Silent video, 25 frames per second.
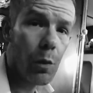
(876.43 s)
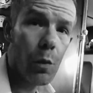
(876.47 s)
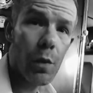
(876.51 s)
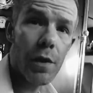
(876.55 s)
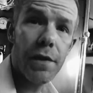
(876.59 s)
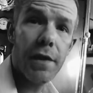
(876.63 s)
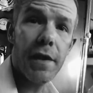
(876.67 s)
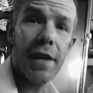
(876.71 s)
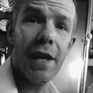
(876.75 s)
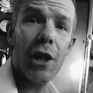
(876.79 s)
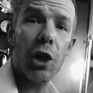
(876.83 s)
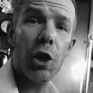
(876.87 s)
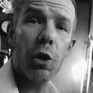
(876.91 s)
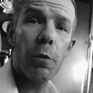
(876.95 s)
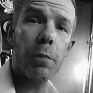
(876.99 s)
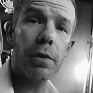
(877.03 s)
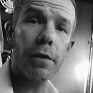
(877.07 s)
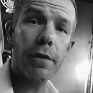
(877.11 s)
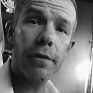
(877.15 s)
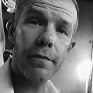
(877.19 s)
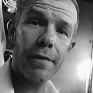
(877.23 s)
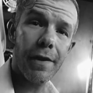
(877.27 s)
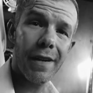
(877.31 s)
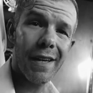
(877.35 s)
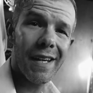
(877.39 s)
with the help
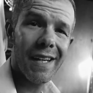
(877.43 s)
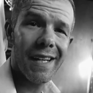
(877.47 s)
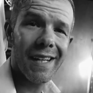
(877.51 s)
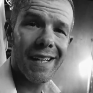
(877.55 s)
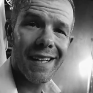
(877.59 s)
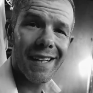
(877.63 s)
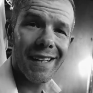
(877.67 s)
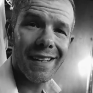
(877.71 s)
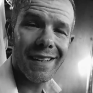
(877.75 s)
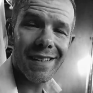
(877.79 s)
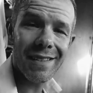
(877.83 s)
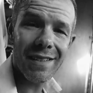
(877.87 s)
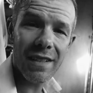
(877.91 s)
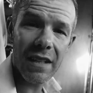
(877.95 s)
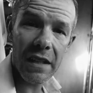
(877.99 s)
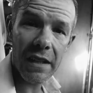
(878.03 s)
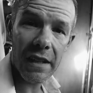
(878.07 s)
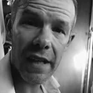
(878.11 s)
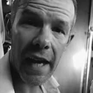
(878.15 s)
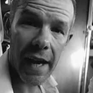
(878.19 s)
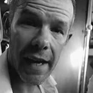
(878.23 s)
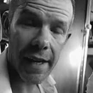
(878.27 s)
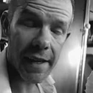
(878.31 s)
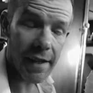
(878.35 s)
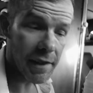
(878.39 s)
of this little
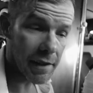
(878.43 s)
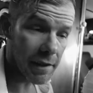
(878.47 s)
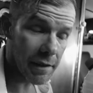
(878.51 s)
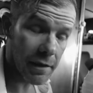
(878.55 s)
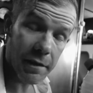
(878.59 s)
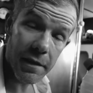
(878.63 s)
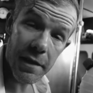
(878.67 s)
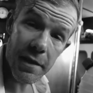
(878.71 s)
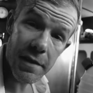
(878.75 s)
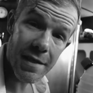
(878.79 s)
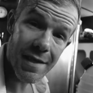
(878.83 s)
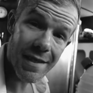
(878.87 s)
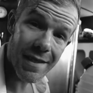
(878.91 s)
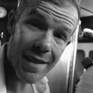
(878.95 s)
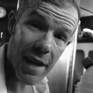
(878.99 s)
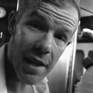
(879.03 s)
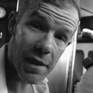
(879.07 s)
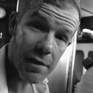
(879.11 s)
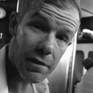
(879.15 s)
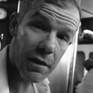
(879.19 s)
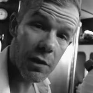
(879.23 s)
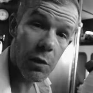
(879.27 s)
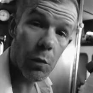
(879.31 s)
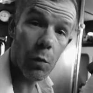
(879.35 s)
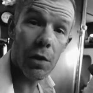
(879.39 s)
guy here. This is
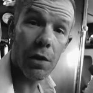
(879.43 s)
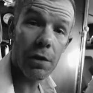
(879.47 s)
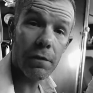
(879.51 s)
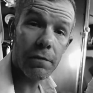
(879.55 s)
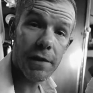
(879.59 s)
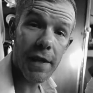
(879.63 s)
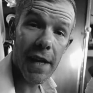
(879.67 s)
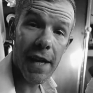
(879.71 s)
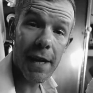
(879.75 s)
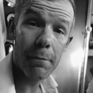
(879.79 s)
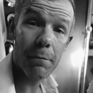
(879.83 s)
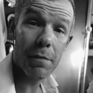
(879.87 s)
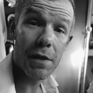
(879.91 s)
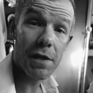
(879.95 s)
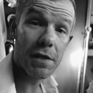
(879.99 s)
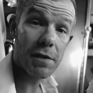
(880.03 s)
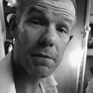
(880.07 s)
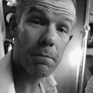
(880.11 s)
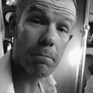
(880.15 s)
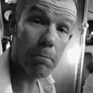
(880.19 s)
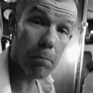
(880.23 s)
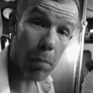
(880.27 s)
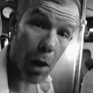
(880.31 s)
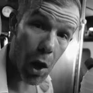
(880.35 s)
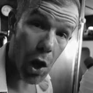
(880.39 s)
actually one of Tambi's
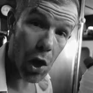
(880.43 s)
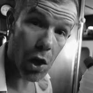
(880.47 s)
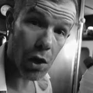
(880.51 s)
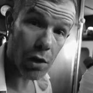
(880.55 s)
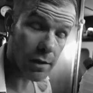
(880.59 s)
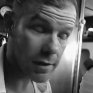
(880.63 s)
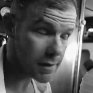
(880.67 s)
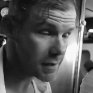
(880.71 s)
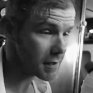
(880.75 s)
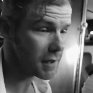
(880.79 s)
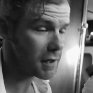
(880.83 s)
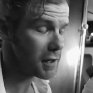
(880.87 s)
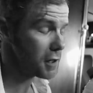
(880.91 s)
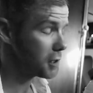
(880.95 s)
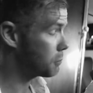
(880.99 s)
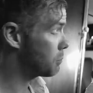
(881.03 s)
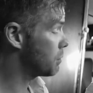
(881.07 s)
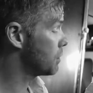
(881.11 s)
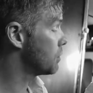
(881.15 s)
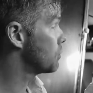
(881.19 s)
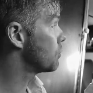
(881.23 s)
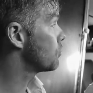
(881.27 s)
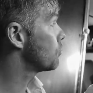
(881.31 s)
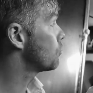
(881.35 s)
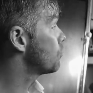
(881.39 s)
bongs that has
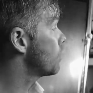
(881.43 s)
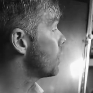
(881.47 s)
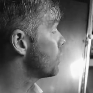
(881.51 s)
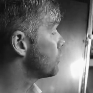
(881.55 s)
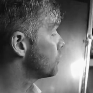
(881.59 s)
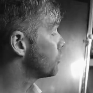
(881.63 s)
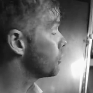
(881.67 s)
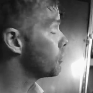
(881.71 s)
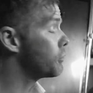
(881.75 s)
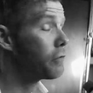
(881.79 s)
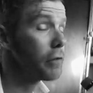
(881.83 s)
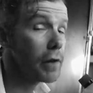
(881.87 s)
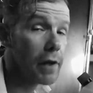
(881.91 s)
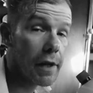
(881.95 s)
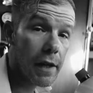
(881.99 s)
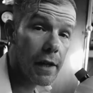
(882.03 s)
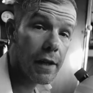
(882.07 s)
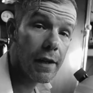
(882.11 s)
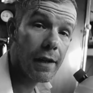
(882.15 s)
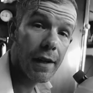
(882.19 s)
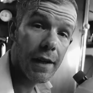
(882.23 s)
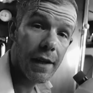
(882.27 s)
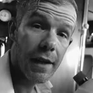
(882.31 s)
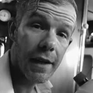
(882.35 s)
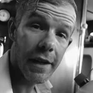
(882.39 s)
been
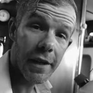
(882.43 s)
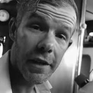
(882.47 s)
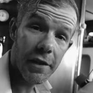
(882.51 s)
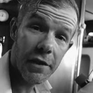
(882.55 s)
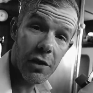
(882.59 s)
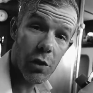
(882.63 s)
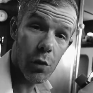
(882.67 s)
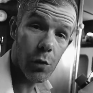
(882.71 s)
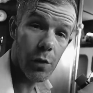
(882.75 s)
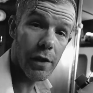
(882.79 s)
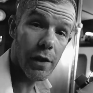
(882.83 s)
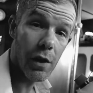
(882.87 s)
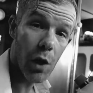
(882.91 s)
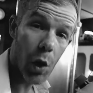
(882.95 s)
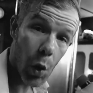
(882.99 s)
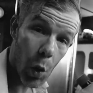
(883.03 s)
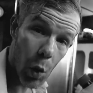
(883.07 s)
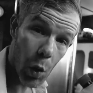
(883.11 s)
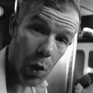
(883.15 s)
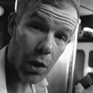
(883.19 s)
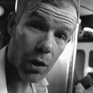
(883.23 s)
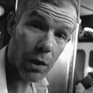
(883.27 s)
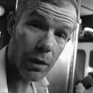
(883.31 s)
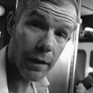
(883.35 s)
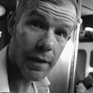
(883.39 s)
retrofitted into an
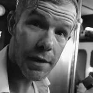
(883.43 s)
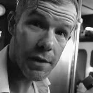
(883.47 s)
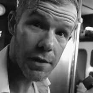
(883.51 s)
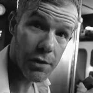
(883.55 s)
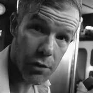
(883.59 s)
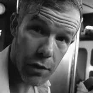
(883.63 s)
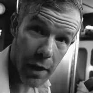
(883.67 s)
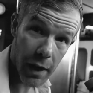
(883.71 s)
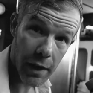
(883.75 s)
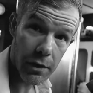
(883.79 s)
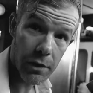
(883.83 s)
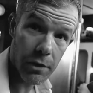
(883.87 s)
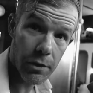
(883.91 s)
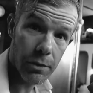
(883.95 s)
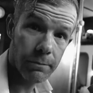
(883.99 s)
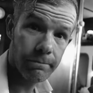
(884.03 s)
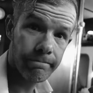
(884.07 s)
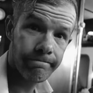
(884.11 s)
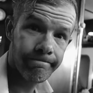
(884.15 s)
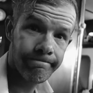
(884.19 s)
oil extractor.